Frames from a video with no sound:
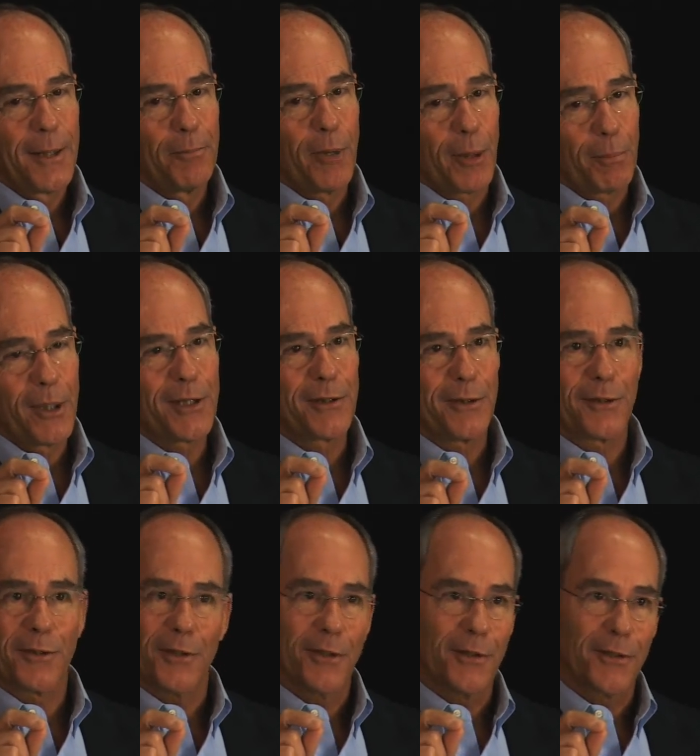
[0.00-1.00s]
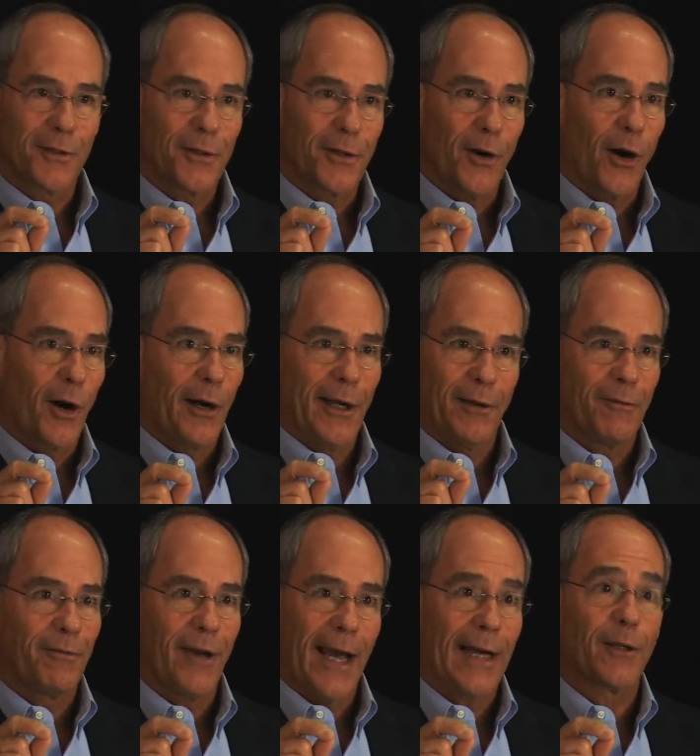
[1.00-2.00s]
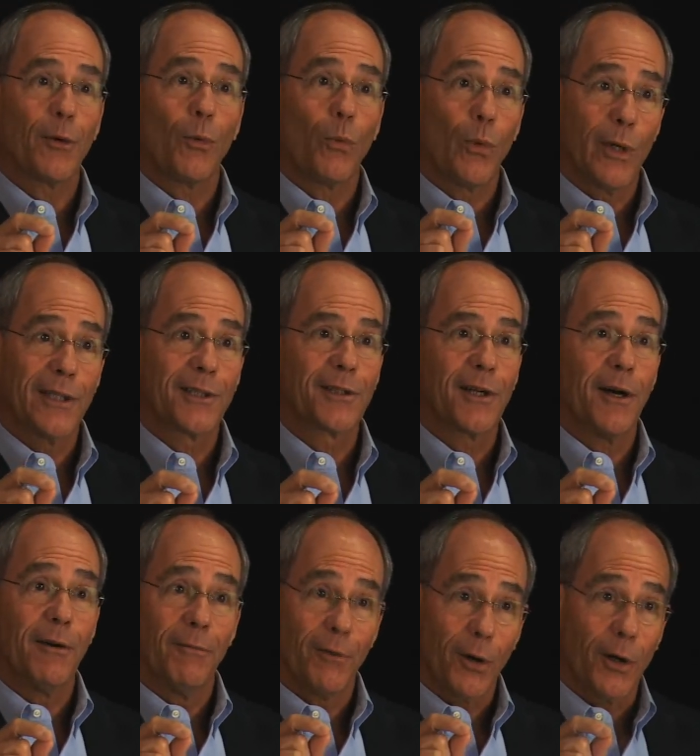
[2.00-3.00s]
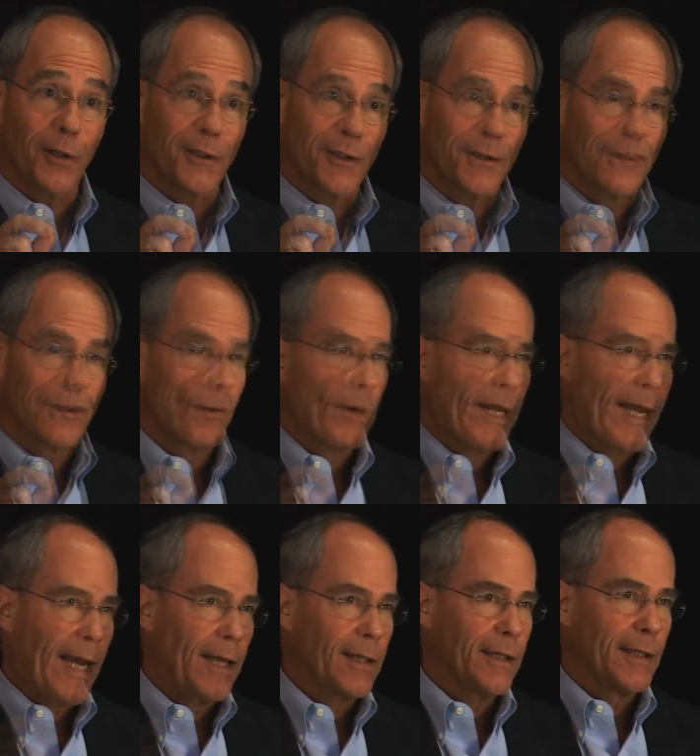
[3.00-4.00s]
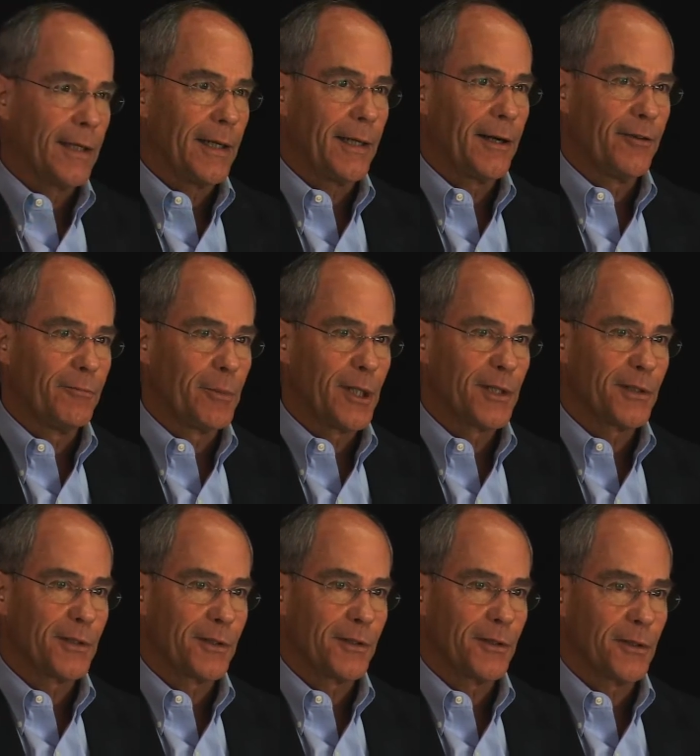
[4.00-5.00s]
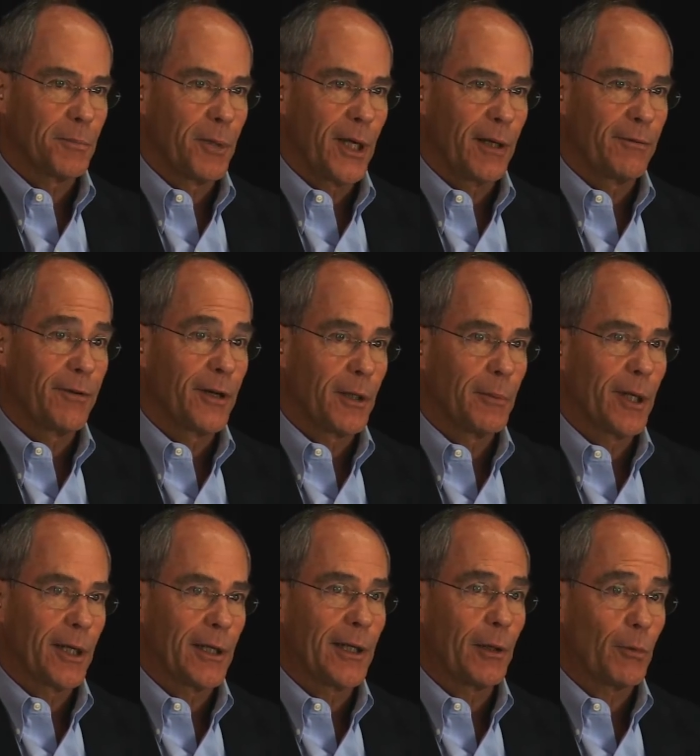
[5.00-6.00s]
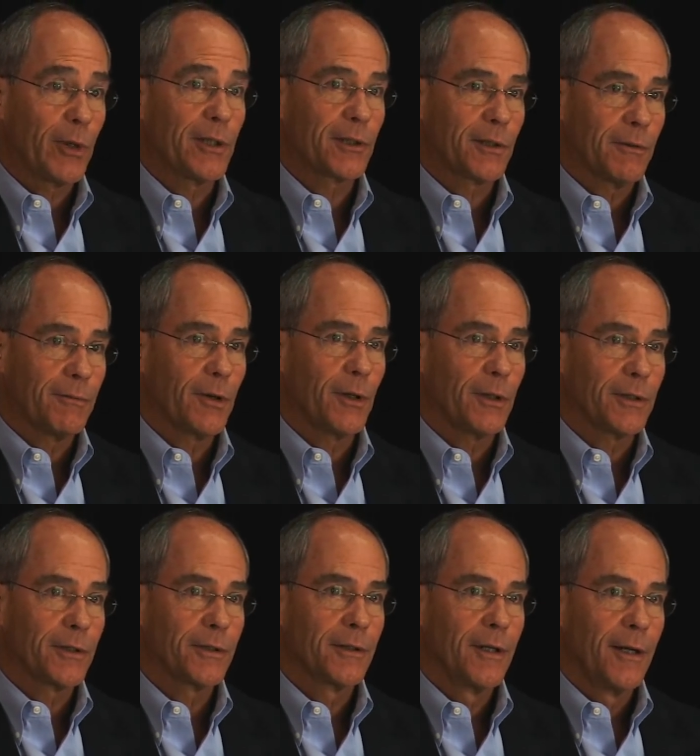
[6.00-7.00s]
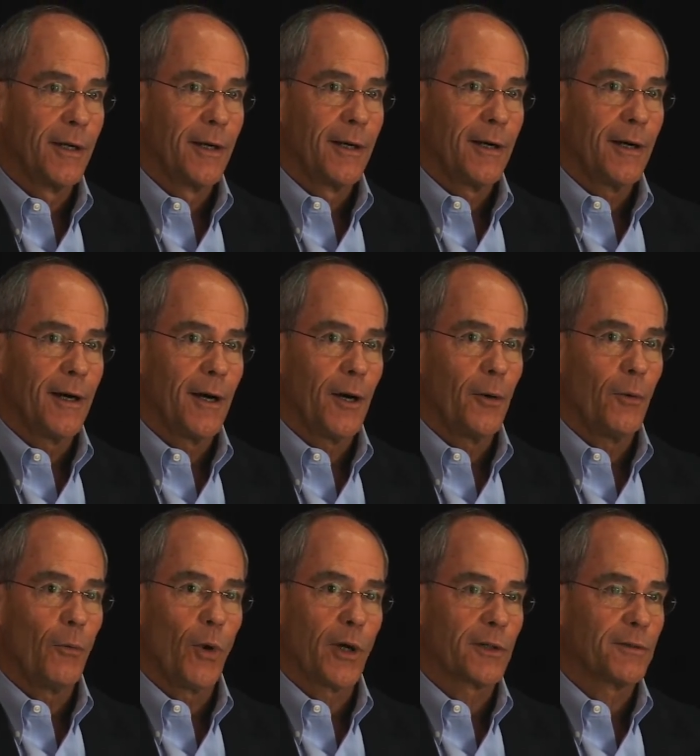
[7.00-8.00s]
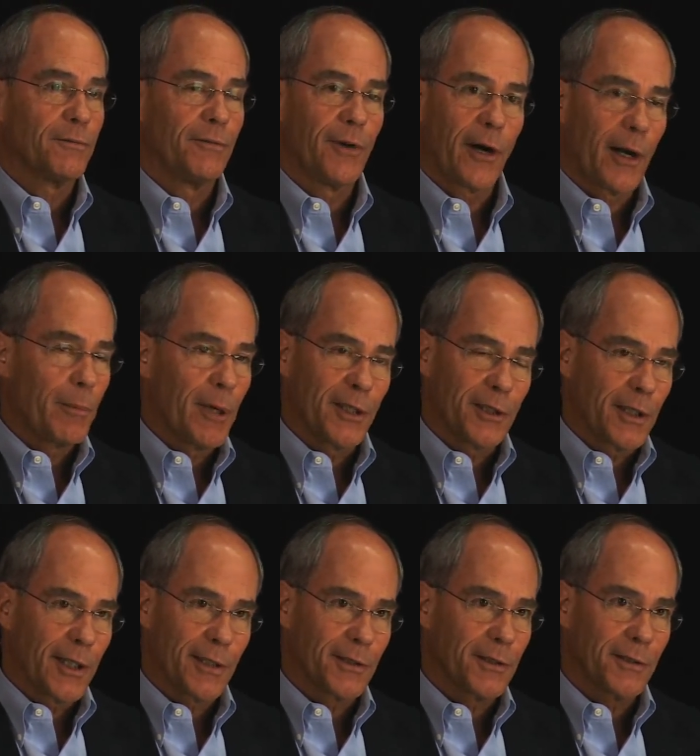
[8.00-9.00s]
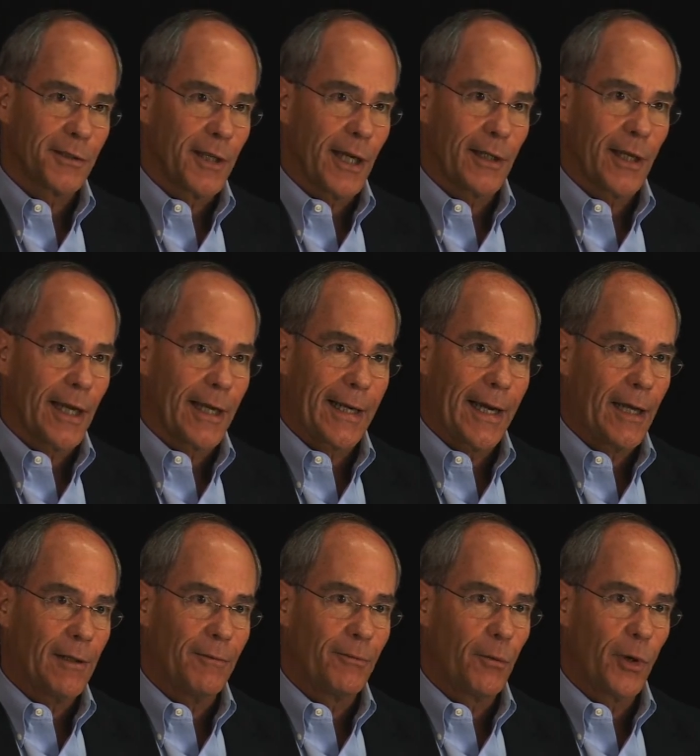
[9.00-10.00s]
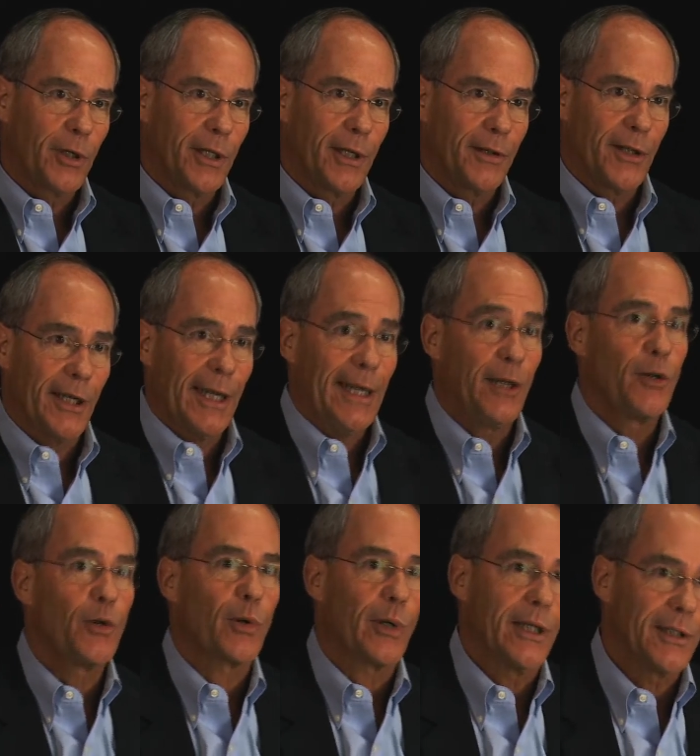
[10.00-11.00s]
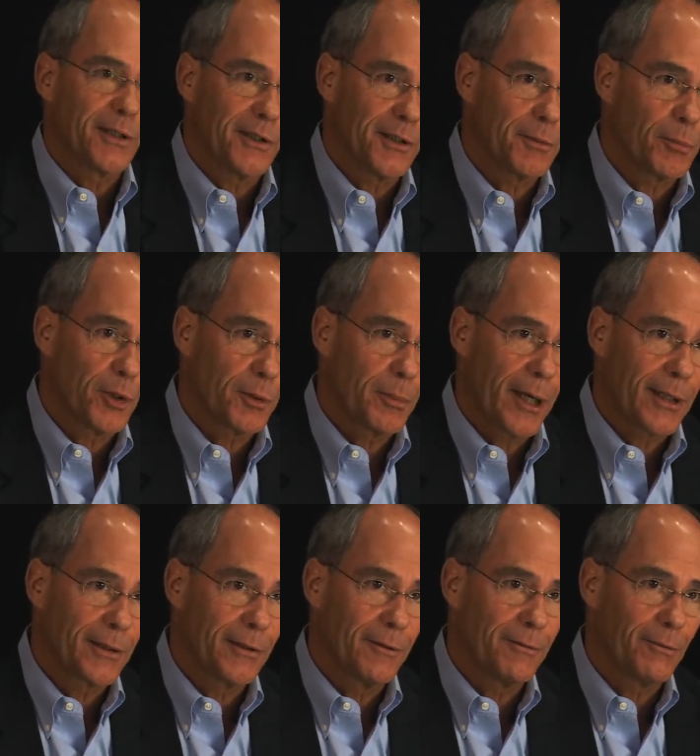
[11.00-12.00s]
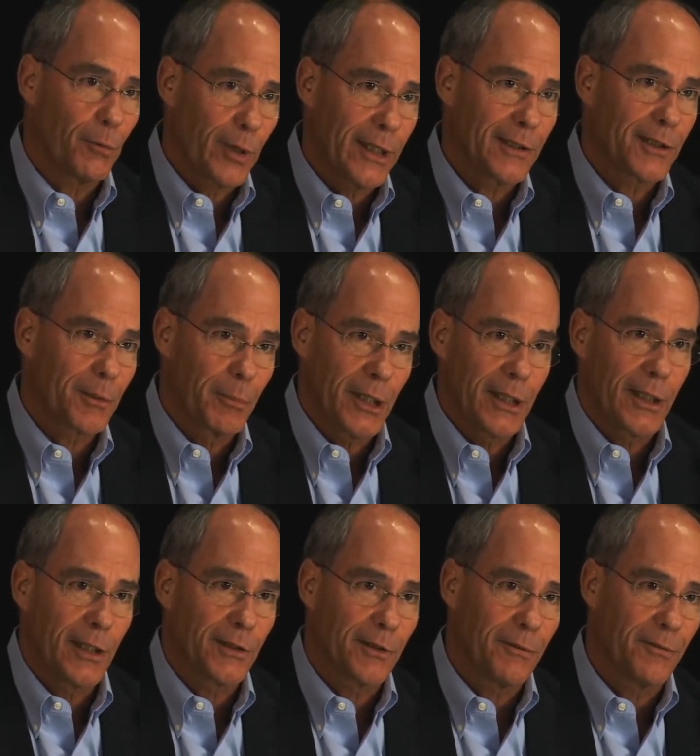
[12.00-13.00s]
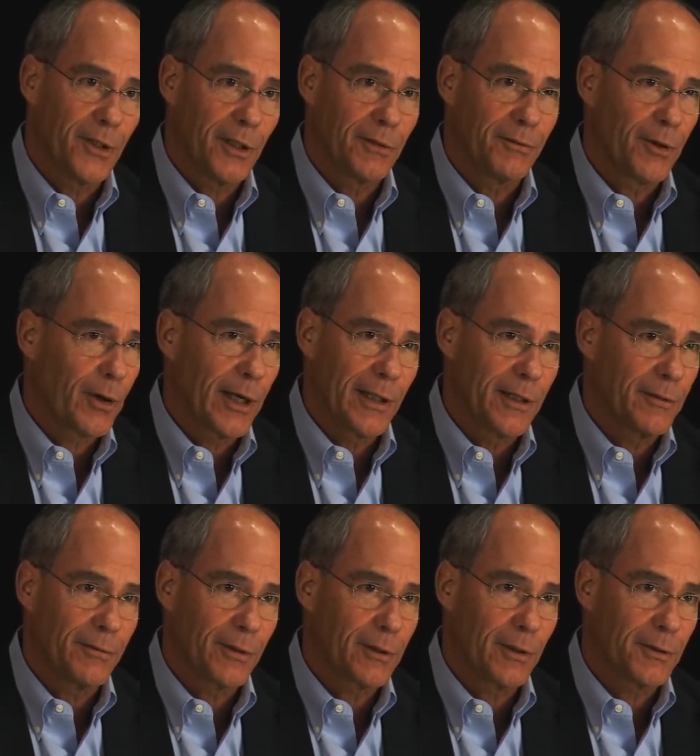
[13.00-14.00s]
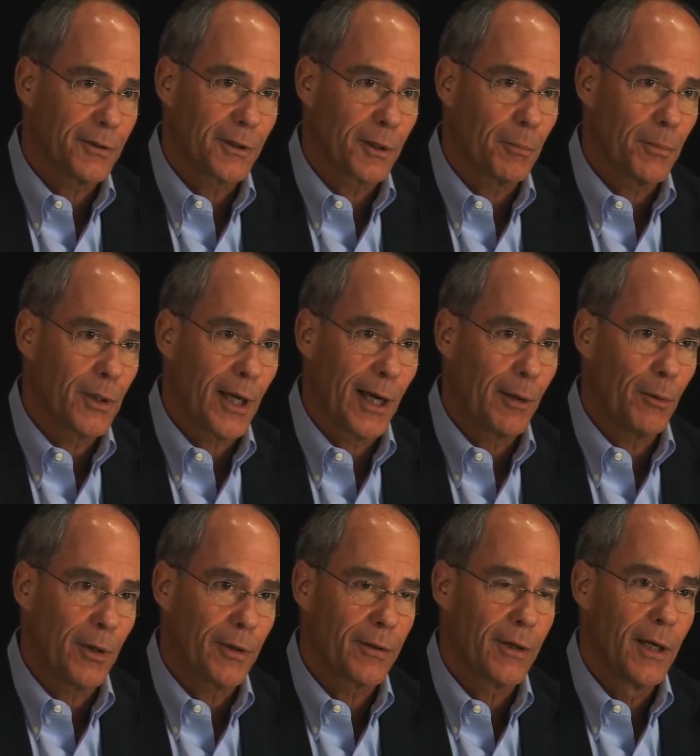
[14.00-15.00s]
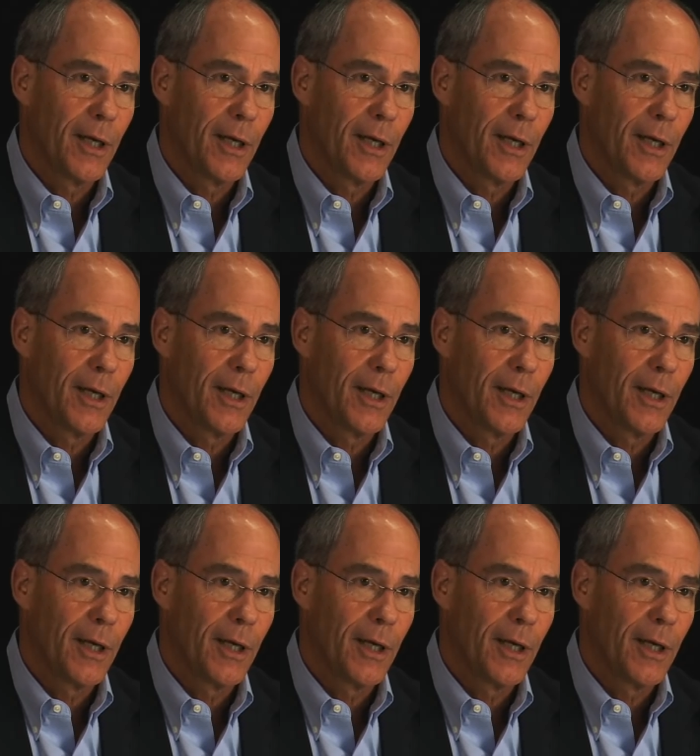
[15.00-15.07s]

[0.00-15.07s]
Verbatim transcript: but businesses are in fact risk averse. The reality of businesses being fundamentally risk averse uh, works very much against a state like California that increases prospective risk because of these very difficult to comply with